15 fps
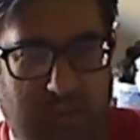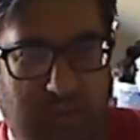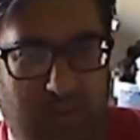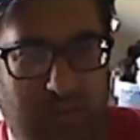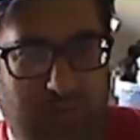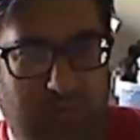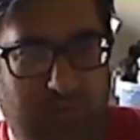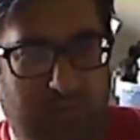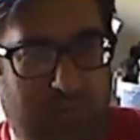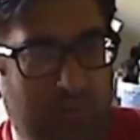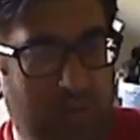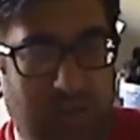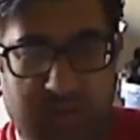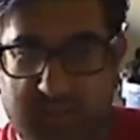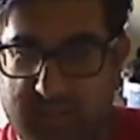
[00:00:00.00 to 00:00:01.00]

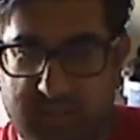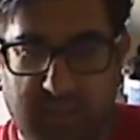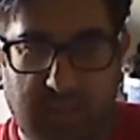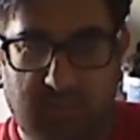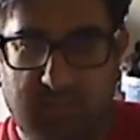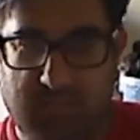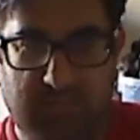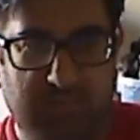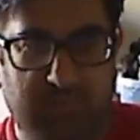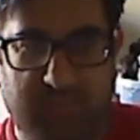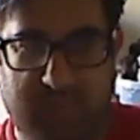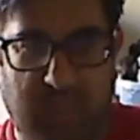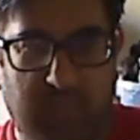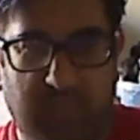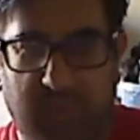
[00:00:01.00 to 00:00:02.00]
But it's the
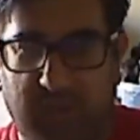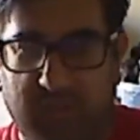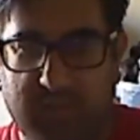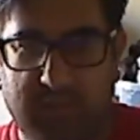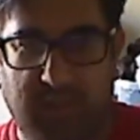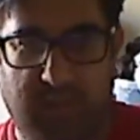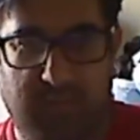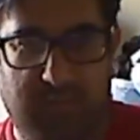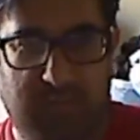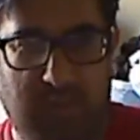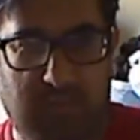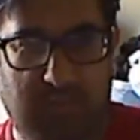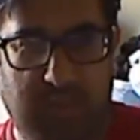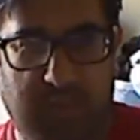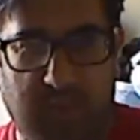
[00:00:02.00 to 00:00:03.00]
same concept.
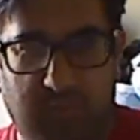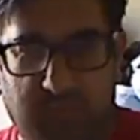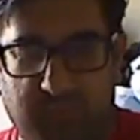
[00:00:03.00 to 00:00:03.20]
They pick up,